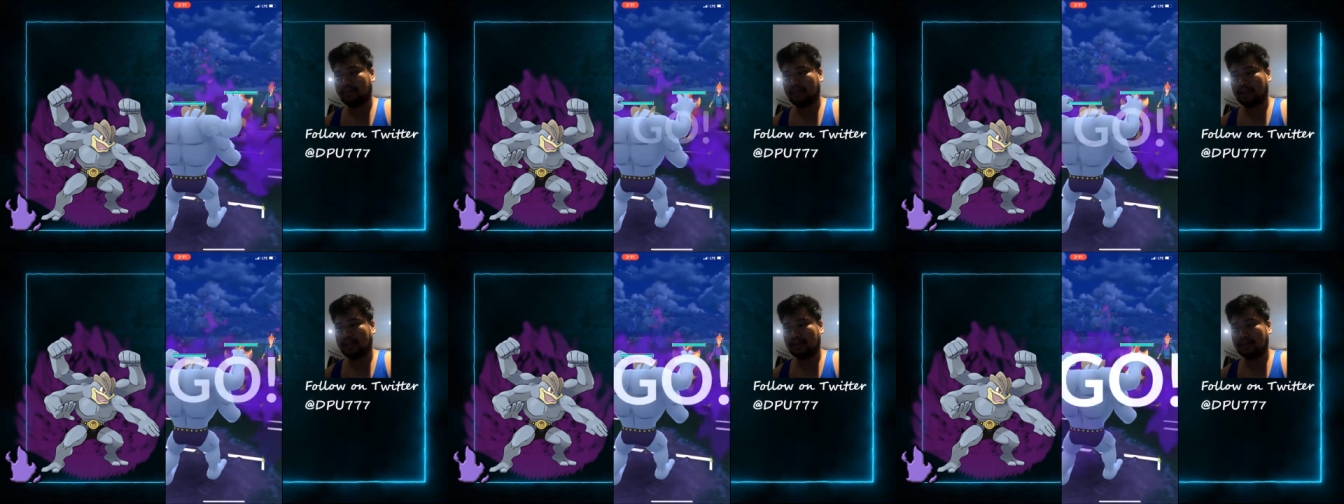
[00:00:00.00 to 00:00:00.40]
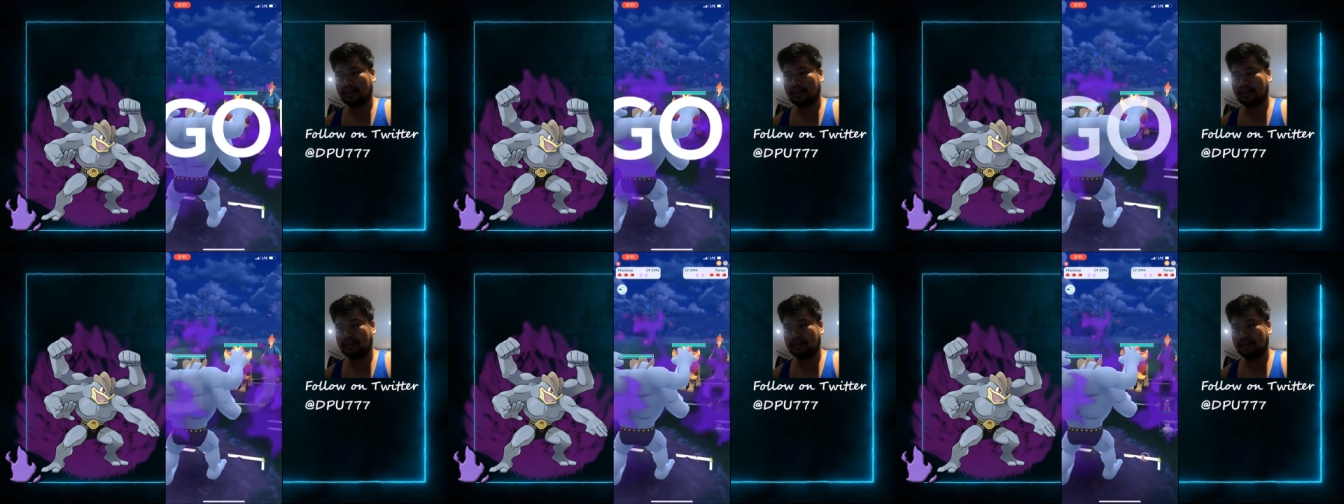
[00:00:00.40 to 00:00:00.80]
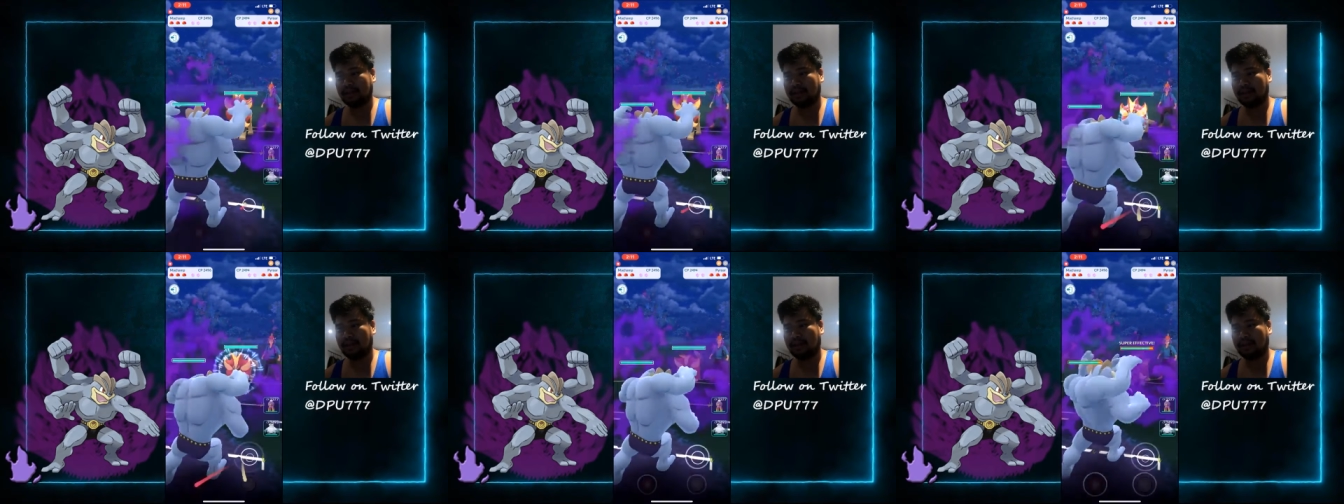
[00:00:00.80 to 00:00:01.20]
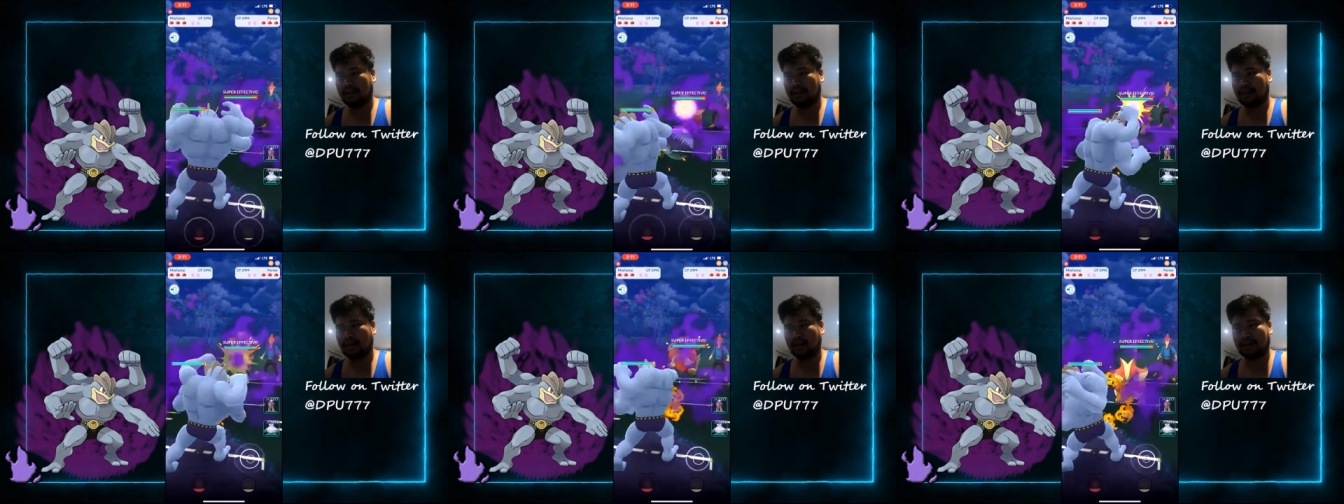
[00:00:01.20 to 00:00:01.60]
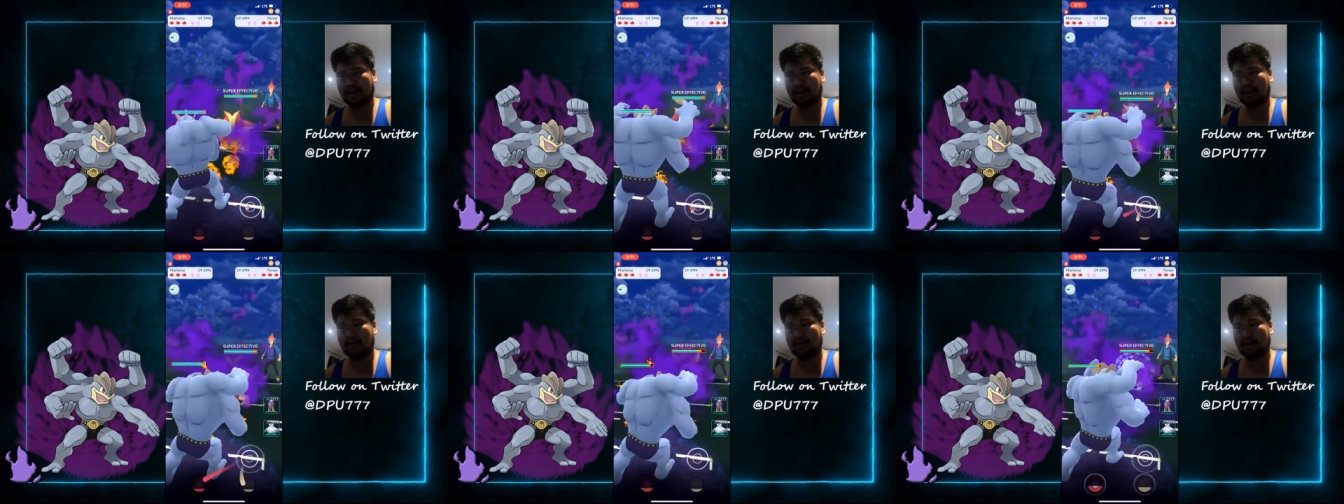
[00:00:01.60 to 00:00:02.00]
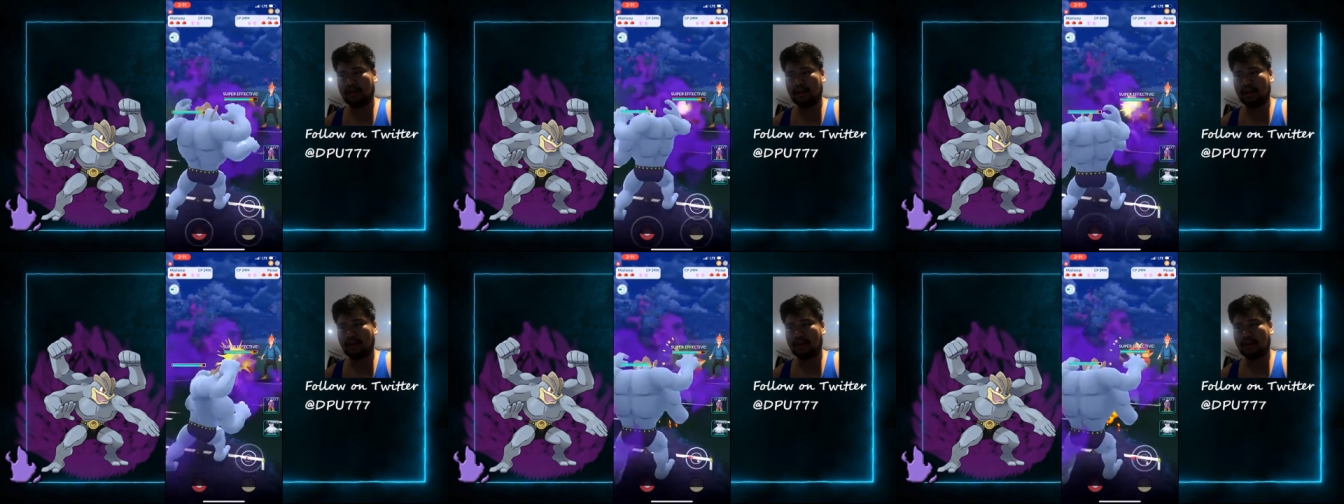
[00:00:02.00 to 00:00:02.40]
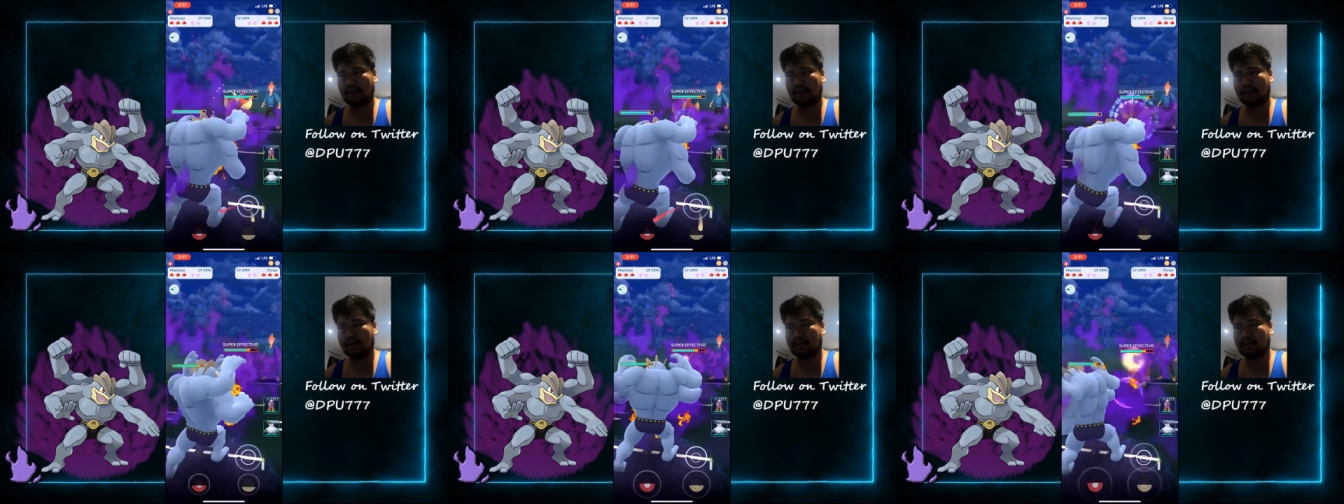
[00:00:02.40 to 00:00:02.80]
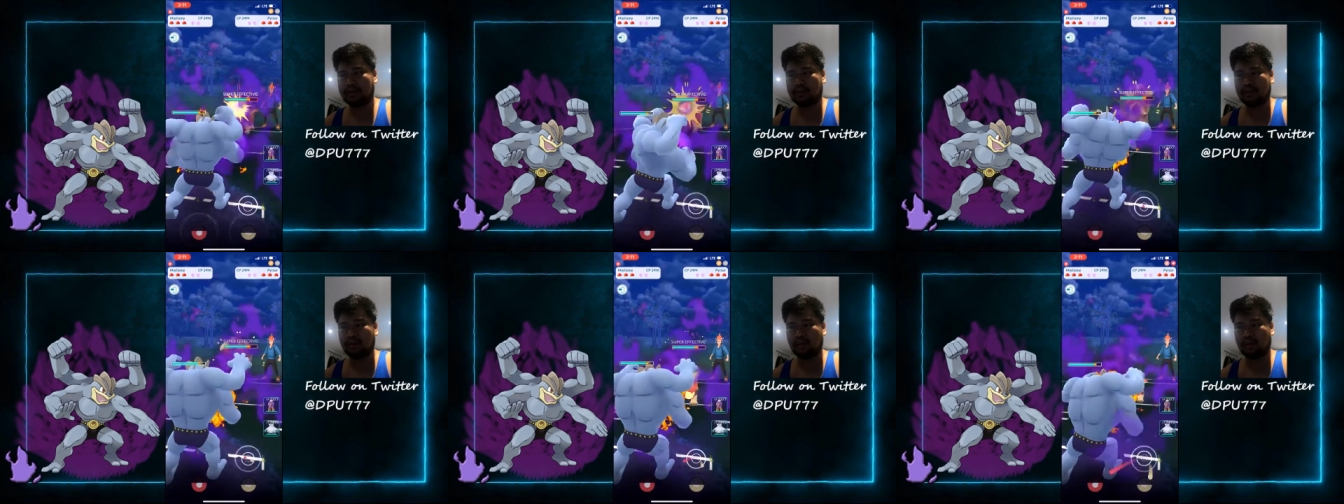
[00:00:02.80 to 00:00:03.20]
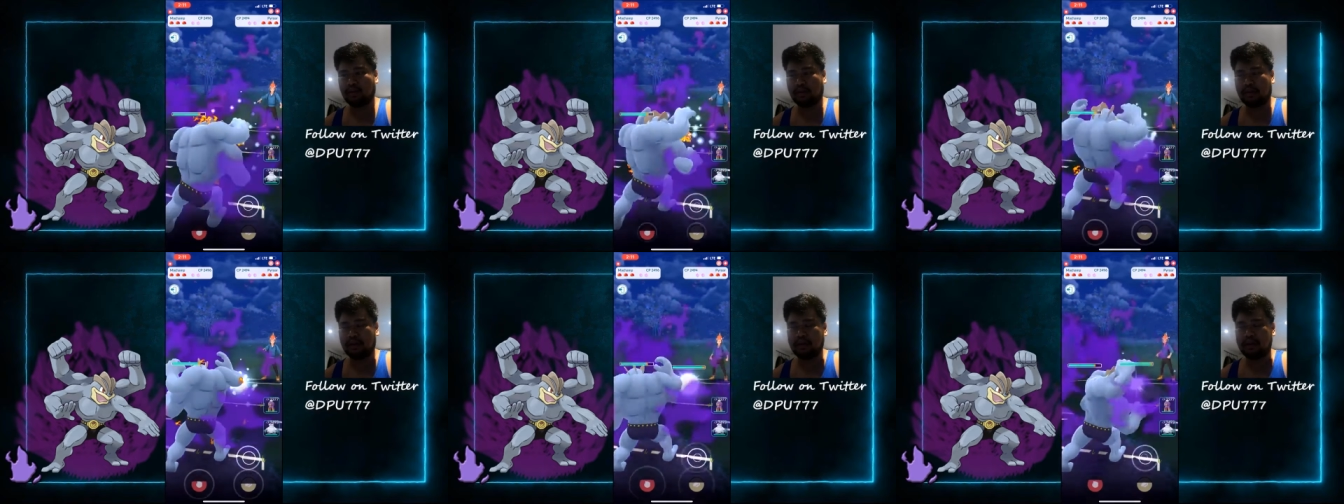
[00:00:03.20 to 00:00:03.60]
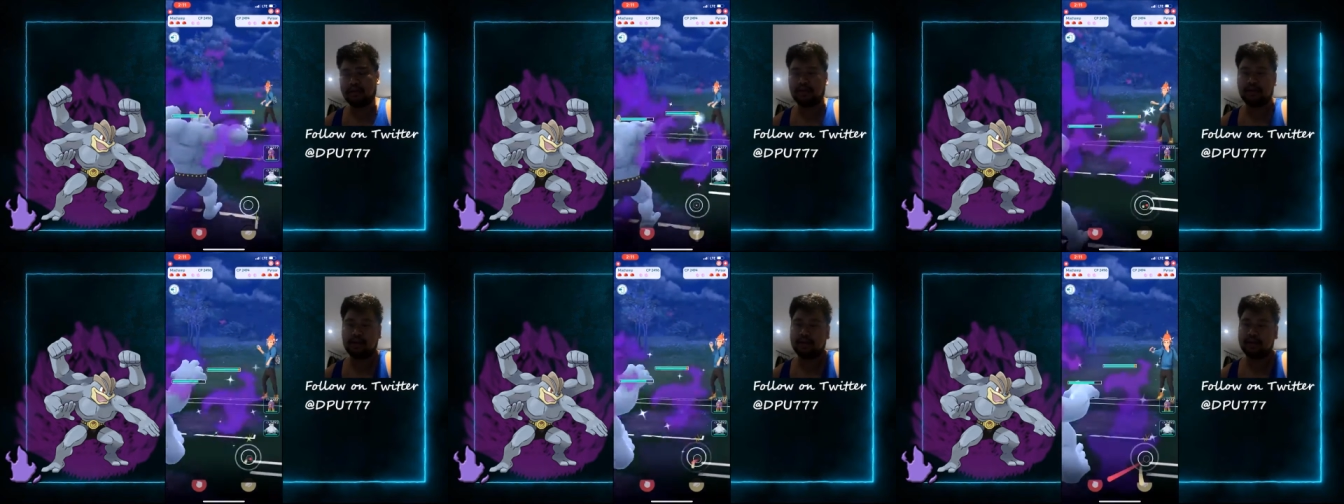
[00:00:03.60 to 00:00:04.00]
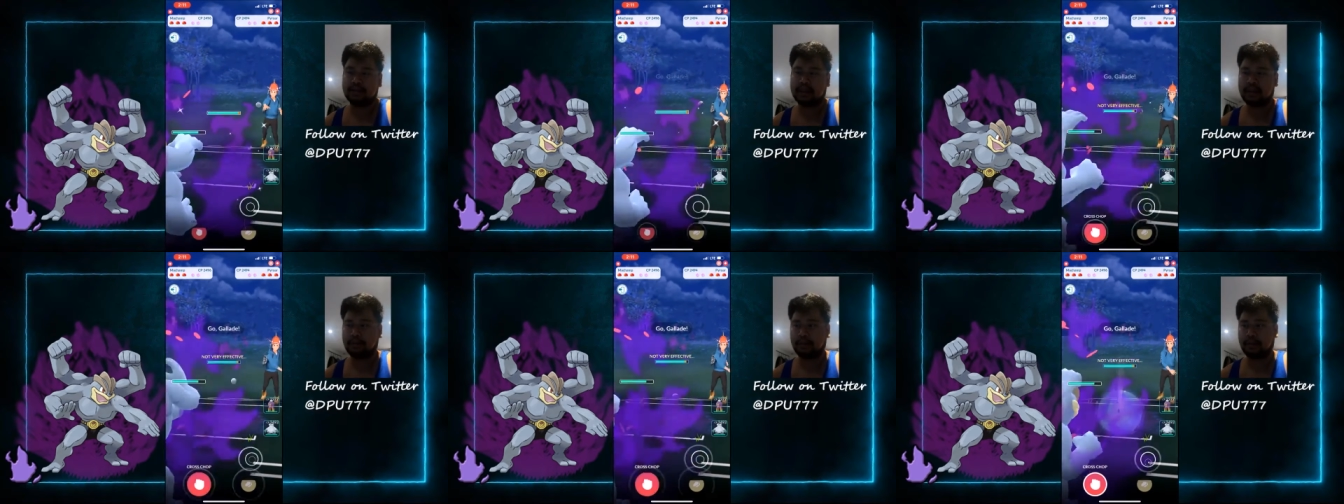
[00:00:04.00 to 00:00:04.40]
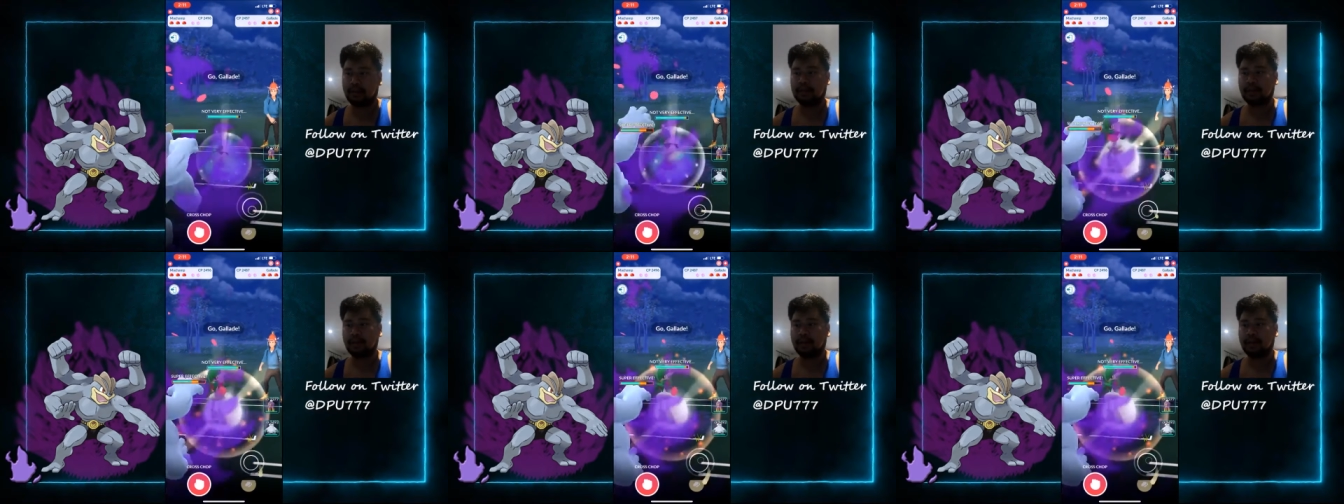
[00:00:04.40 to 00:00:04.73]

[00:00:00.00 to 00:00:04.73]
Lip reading: So this is okay for me because it's a normal and fire typing.